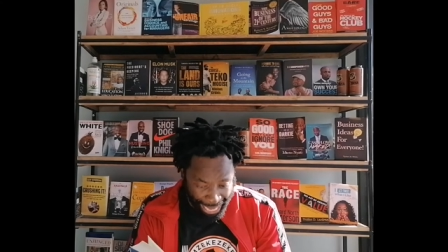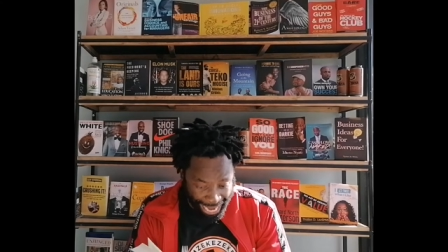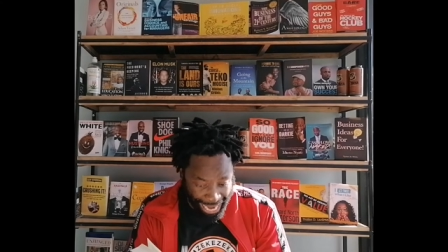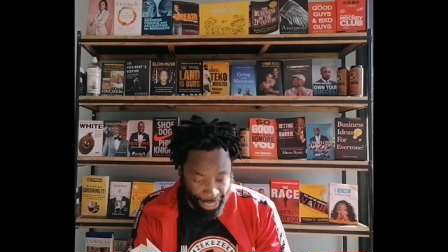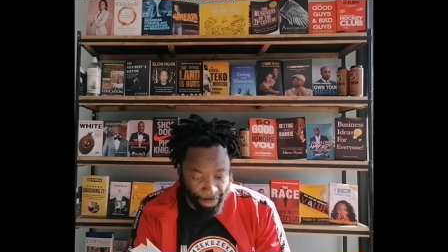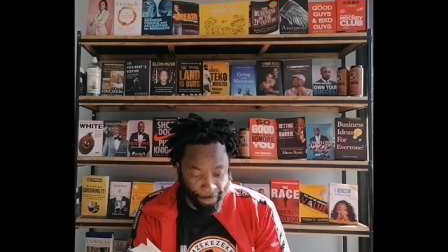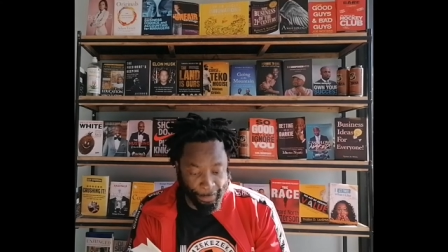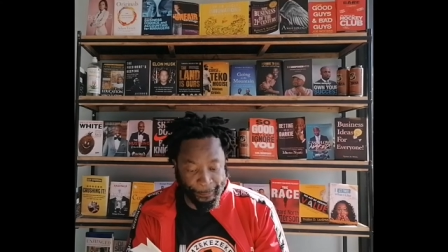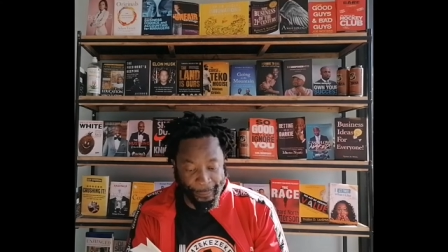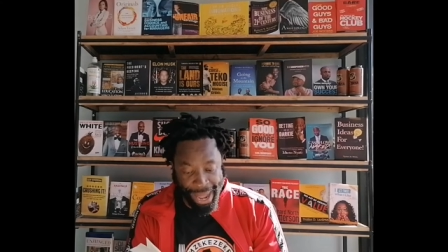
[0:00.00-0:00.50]

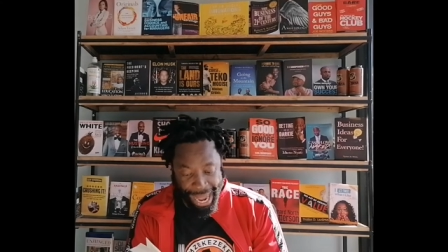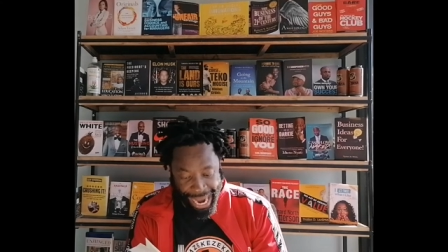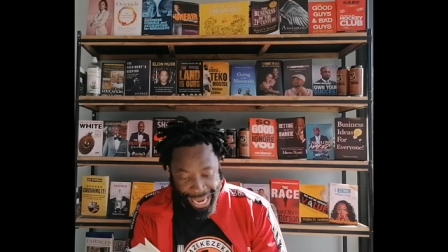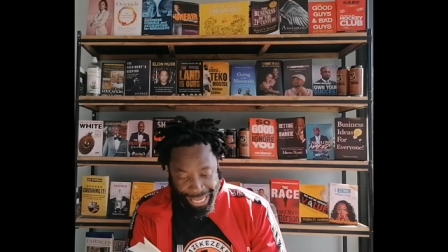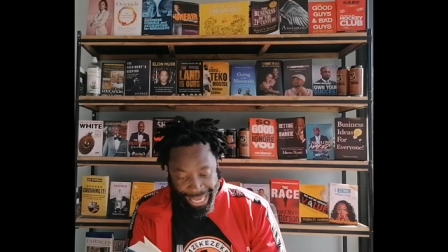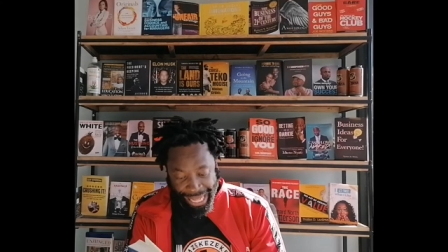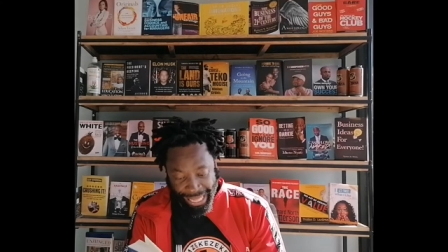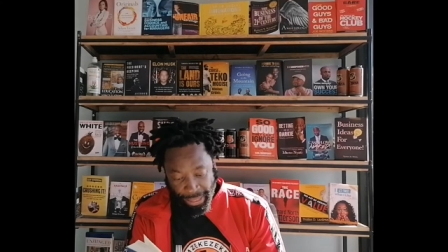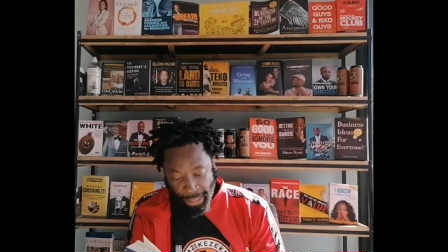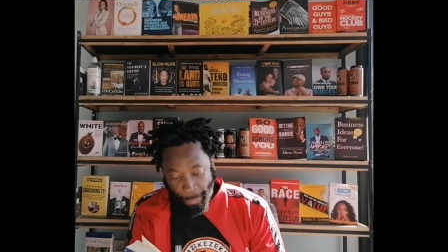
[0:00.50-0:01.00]
and
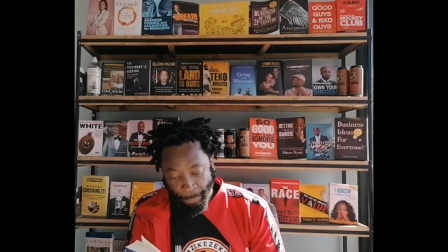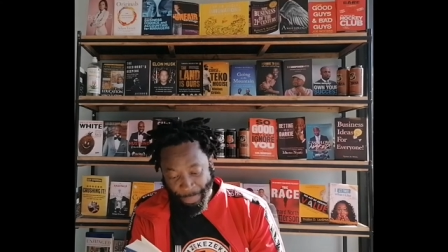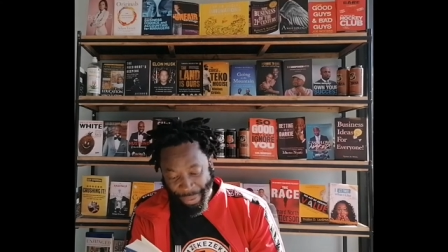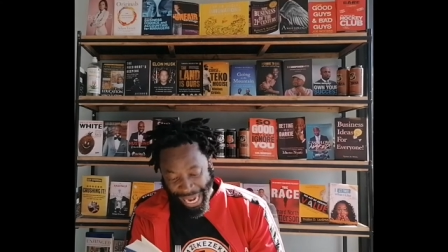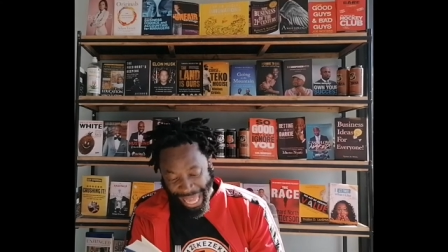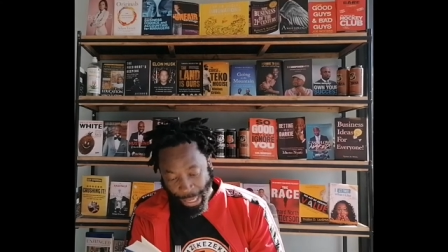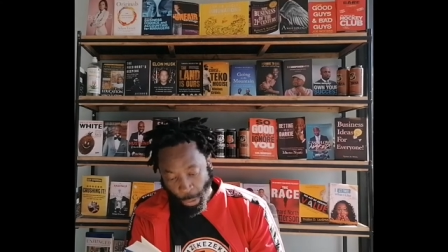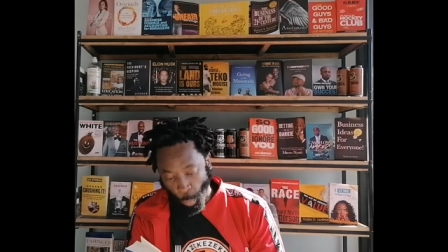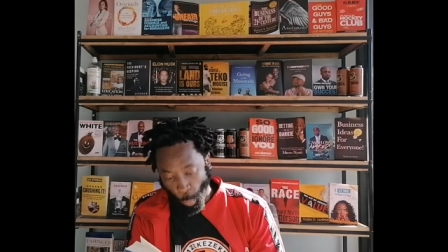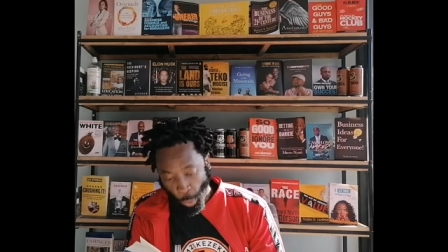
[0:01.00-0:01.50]
man in the
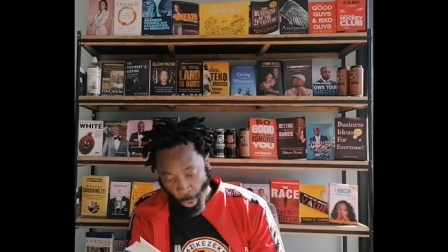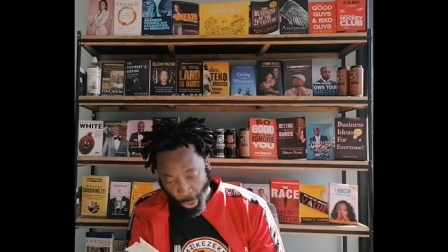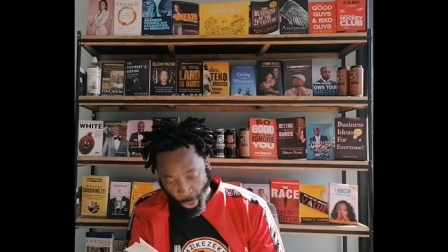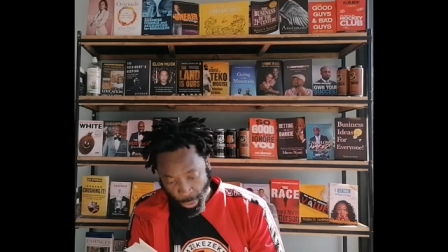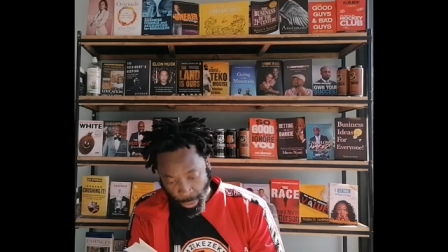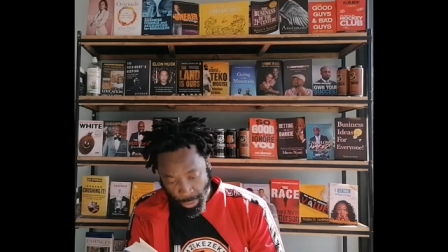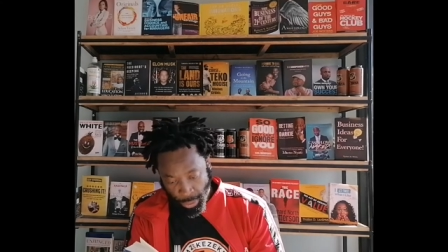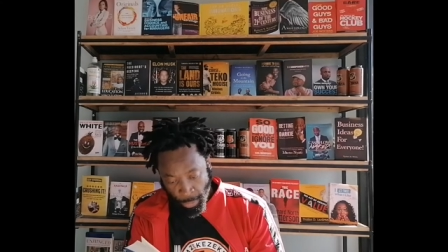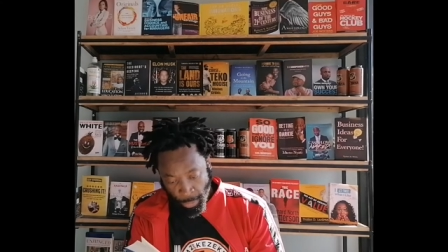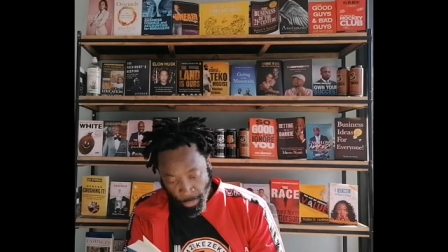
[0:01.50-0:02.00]
black
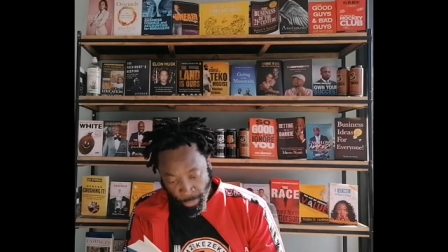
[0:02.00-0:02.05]
world,